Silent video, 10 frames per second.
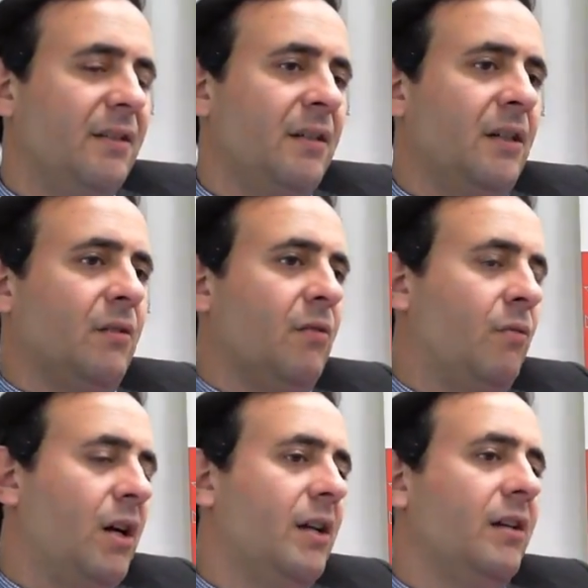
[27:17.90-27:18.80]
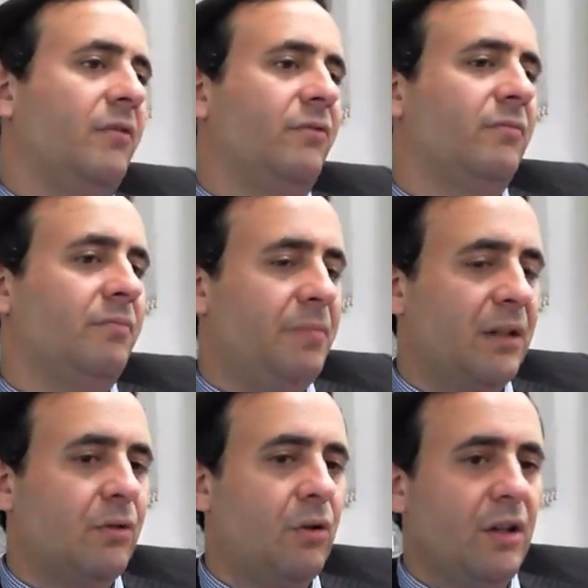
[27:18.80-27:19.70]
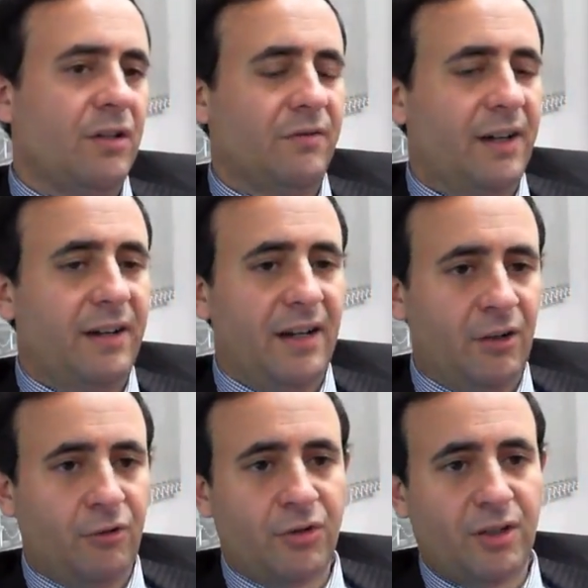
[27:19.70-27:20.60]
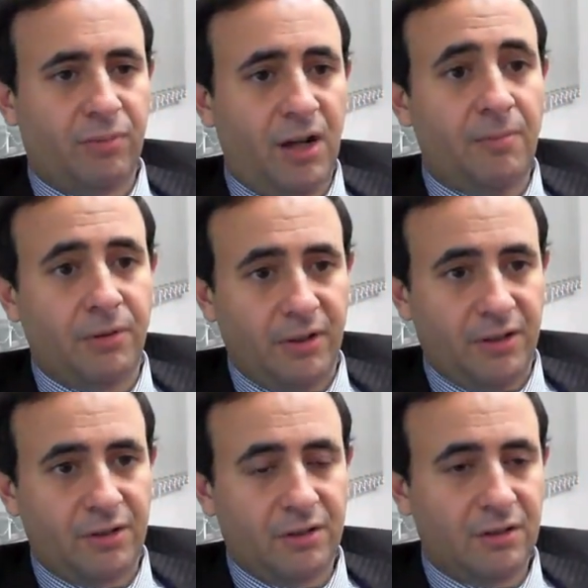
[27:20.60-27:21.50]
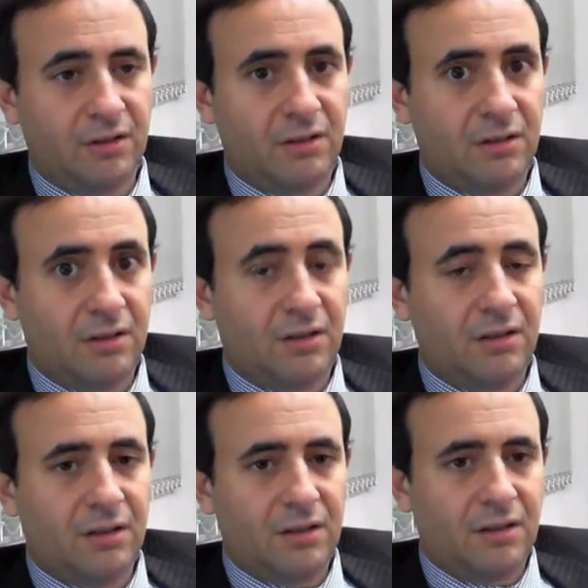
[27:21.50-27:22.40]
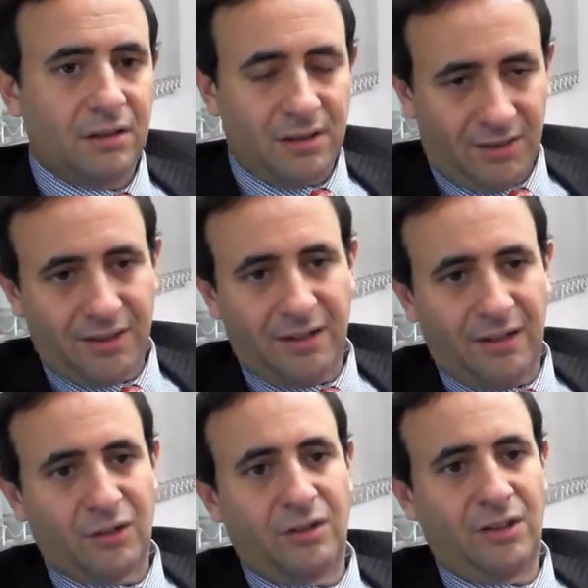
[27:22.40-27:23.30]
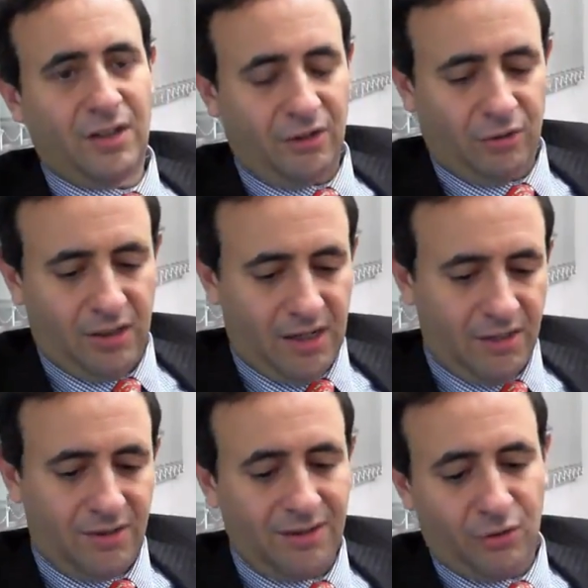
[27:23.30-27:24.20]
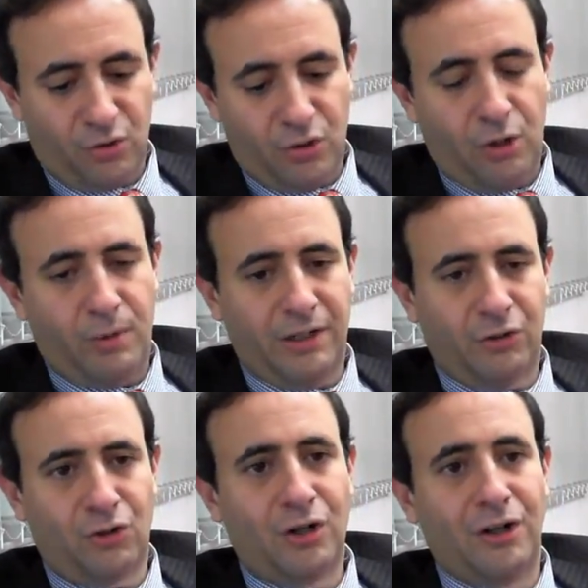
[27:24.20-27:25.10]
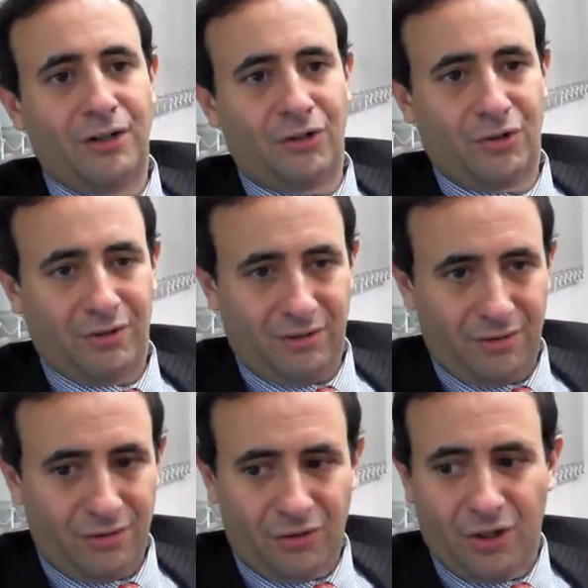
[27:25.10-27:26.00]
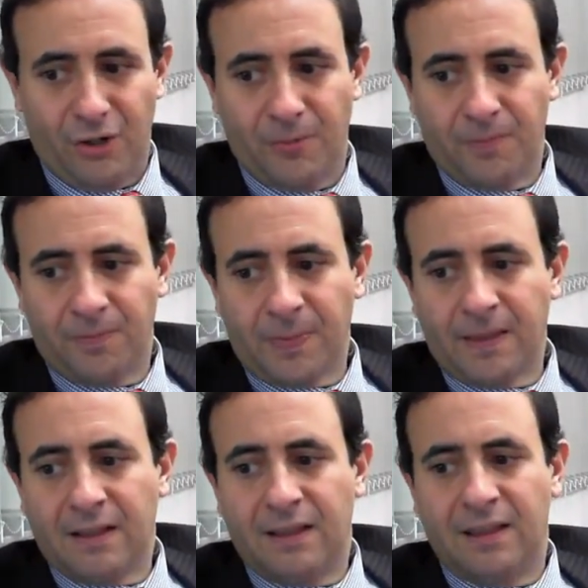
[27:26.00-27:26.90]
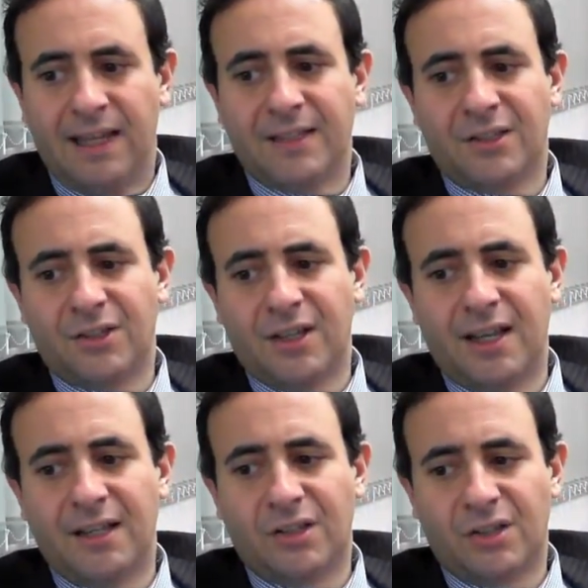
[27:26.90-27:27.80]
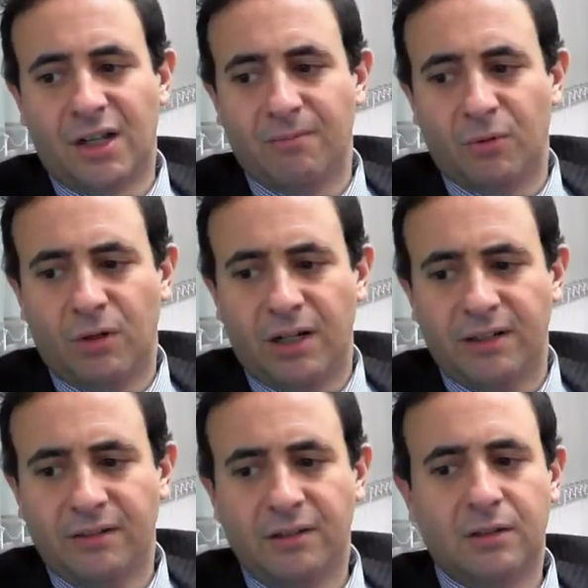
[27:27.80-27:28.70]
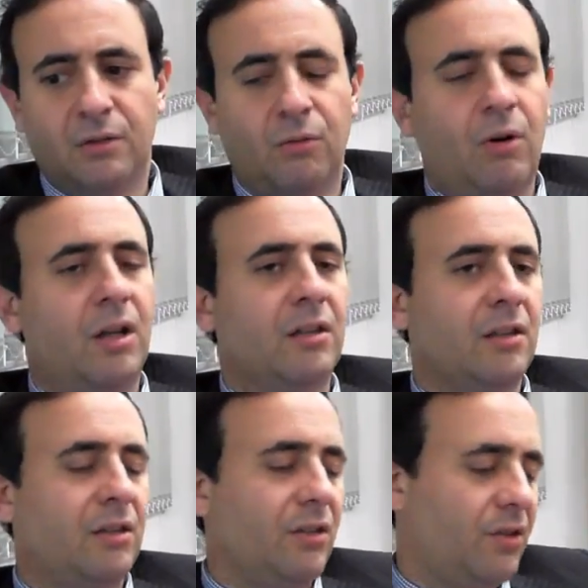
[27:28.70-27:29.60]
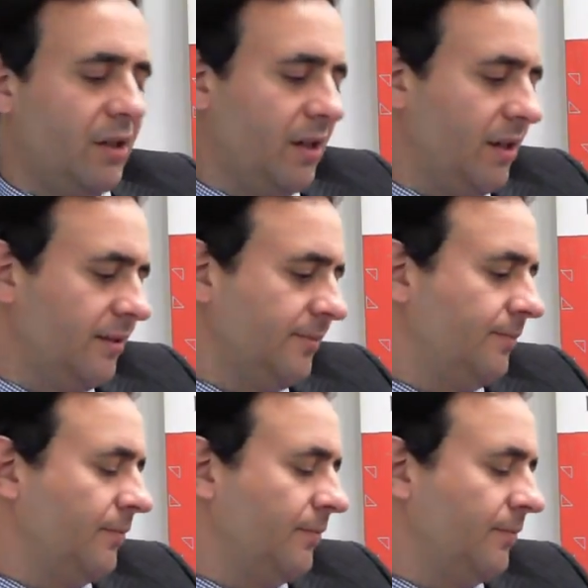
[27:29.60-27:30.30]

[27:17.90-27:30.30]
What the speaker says: one of Bitcoin's very interesting properties is that it is decentralized and there's no one in charge. So let's say someone wanted to say,